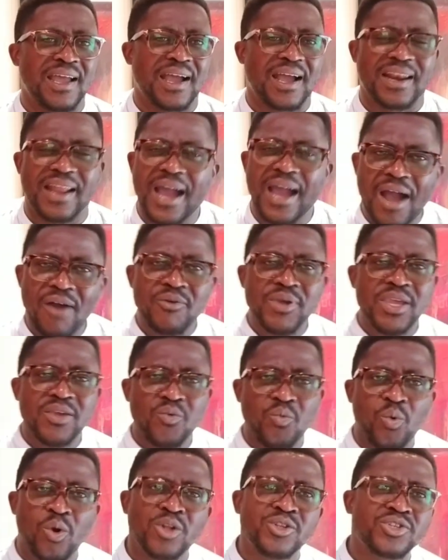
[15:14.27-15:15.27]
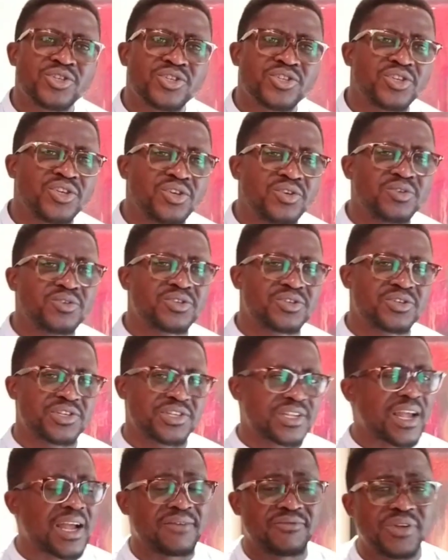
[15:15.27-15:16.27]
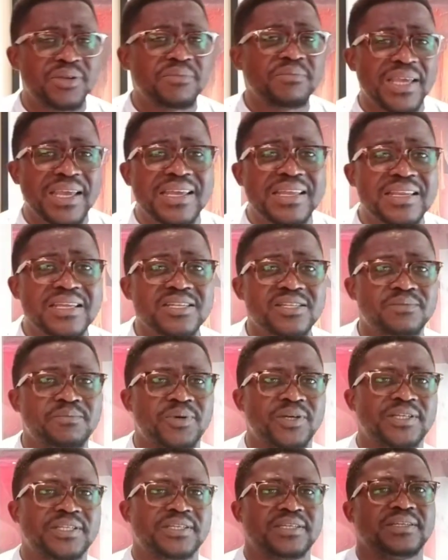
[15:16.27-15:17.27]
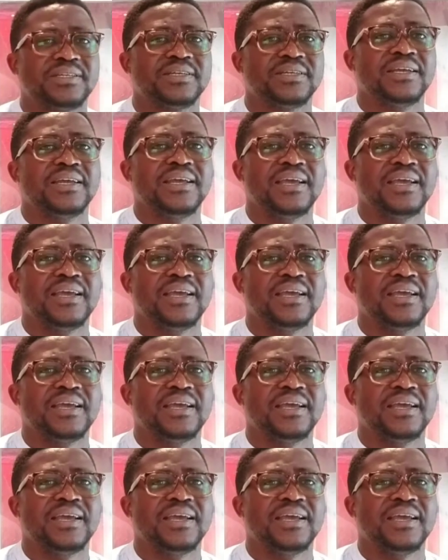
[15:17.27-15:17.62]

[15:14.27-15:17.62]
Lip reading: and how He wants you to serve Him in His body,